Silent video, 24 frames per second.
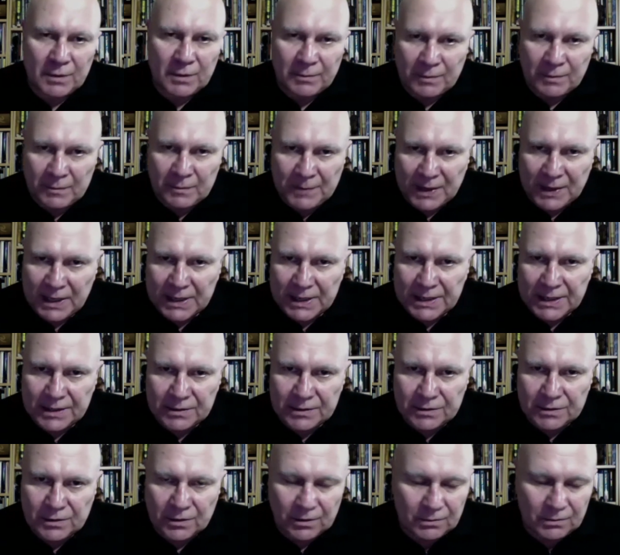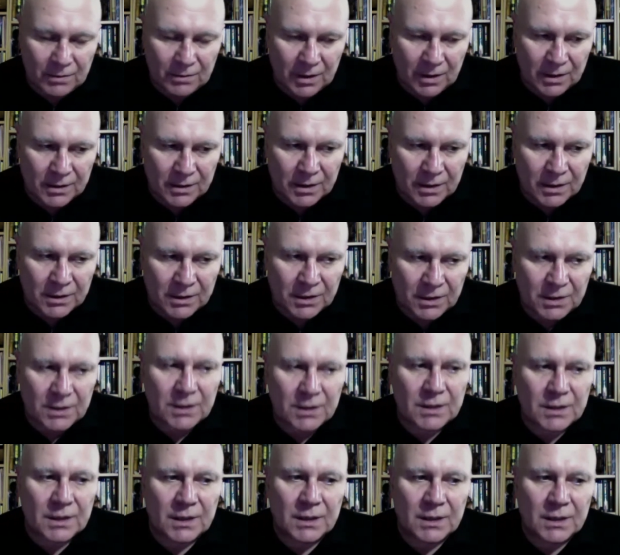were beginning to
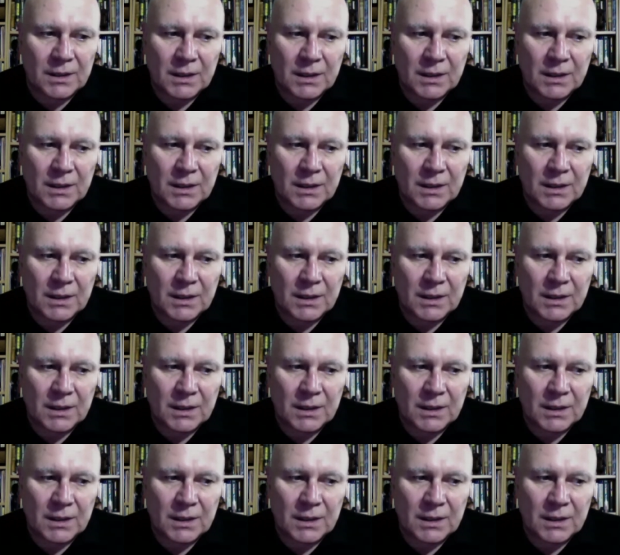occur,